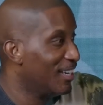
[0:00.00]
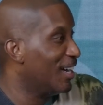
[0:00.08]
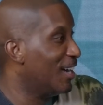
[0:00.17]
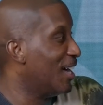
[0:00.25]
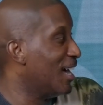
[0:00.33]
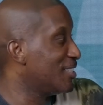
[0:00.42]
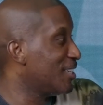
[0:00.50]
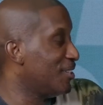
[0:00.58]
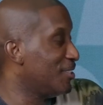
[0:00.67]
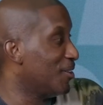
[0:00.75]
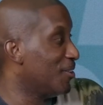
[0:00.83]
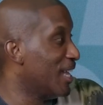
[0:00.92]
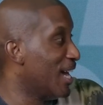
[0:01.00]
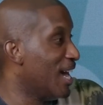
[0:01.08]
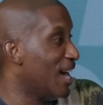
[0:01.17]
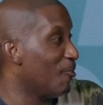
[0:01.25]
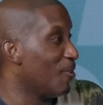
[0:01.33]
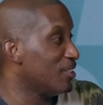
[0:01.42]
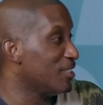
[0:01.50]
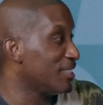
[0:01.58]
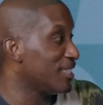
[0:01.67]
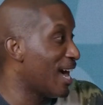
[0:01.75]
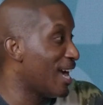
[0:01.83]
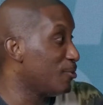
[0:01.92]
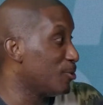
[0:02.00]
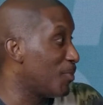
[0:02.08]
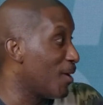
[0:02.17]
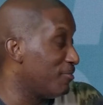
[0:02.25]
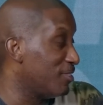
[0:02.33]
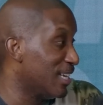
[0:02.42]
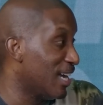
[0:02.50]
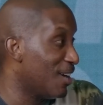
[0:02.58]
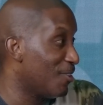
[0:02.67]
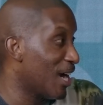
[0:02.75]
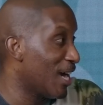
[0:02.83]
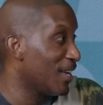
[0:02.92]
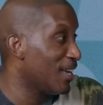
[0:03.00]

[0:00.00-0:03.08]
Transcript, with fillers: I saw this online. Where is this guy? He was prophesying, right?